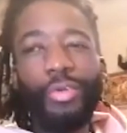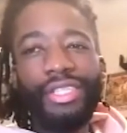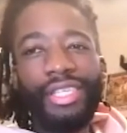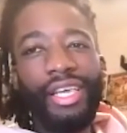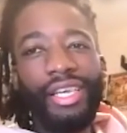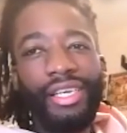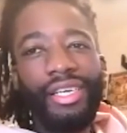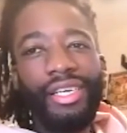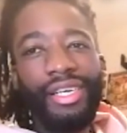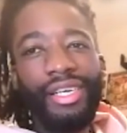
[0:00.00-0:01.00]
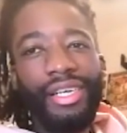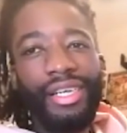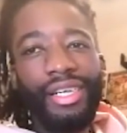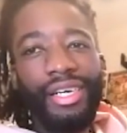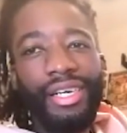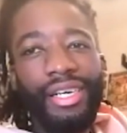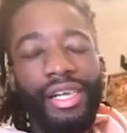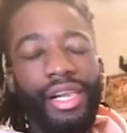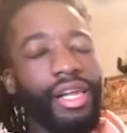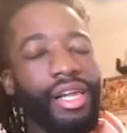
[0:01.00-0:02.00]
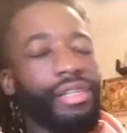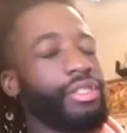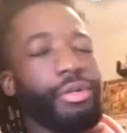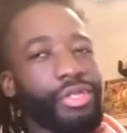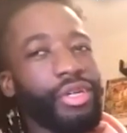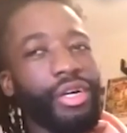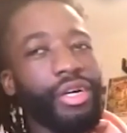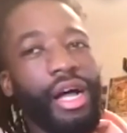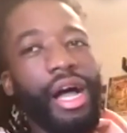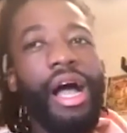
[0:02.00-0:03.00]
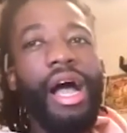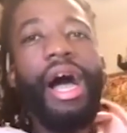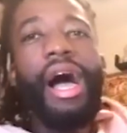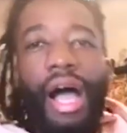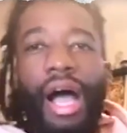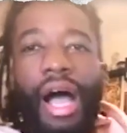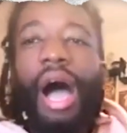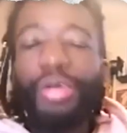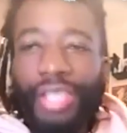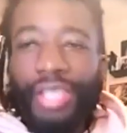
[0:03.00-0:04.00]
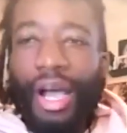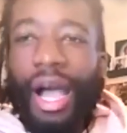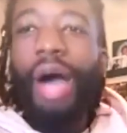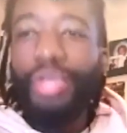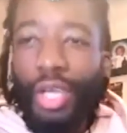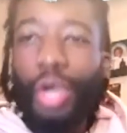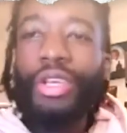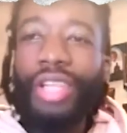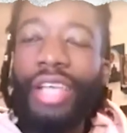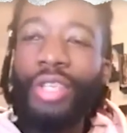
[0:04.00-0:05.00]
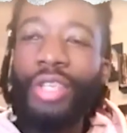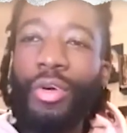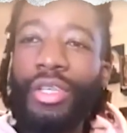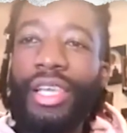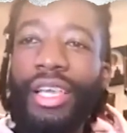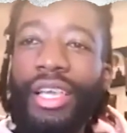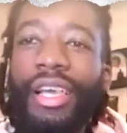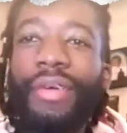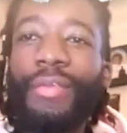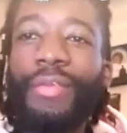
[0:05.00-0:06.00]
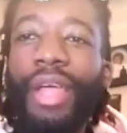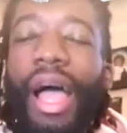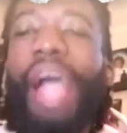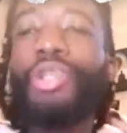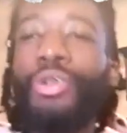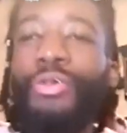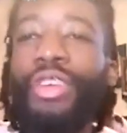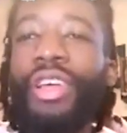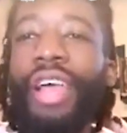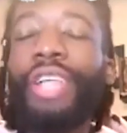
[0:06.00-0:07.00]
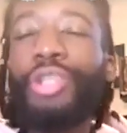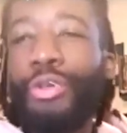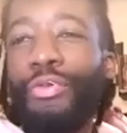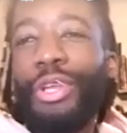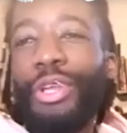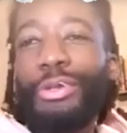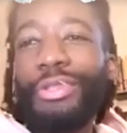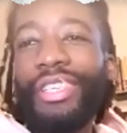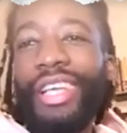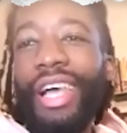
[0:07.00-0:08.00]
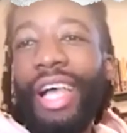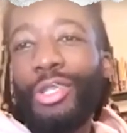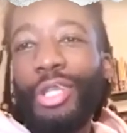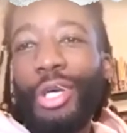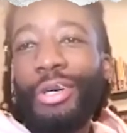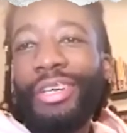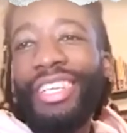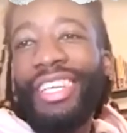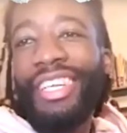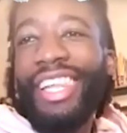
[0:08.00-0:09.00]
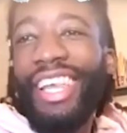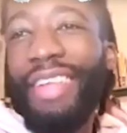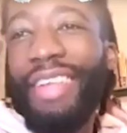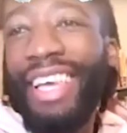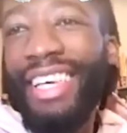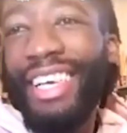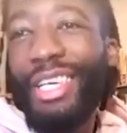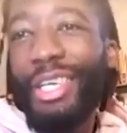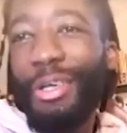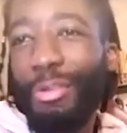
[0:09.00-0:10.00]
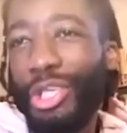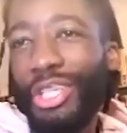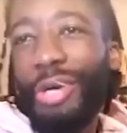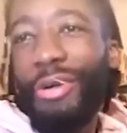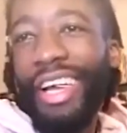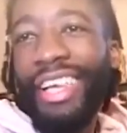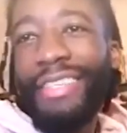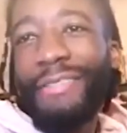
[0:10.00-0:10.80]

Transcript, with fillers: take. Hundred percent. I think it's one take. No, no, you think it's edited? You think it's edited? I'll, I'll, tell you that it's not one take. Really? Should, yeah. yeah. I should know. Fair enough, Sha. We should know, right?